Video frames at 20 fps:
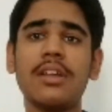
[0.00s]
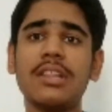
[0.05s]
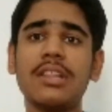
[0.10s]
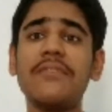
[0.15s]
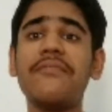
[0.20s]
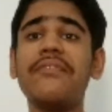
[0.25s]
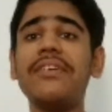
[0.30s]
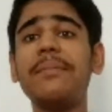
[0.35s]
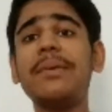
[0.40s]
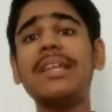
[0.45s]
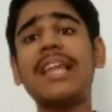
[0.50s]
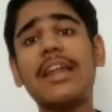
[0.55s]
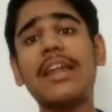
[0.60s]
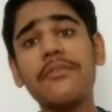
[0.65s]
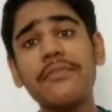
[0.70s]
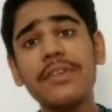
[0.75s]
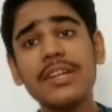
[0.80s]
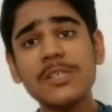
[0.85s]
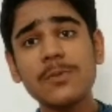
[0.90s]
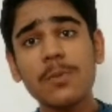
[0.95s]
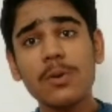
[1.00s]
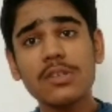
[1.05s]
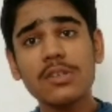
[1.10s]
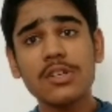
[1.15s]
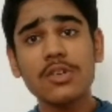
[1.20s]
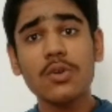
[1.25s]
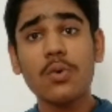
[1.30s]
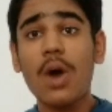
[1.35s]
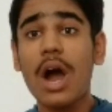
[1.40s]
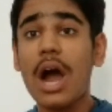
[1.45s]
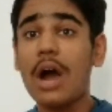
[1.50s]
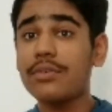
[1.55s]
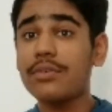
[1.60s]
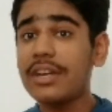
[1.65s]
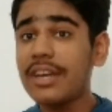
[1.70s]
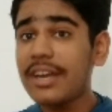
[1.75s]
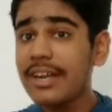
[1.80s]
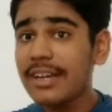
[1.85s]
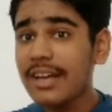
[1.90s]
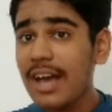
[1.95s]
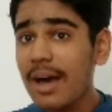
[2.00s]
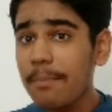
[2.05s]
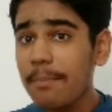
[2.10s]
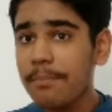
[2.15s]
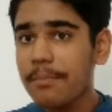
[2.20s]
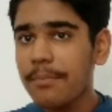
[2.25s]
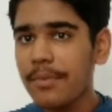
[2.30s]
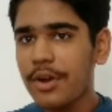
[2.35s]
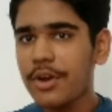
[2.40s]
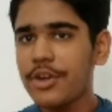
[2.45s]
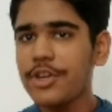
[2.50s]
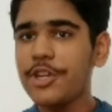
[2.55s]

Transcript: the female Anopheles mosquito, how did it come?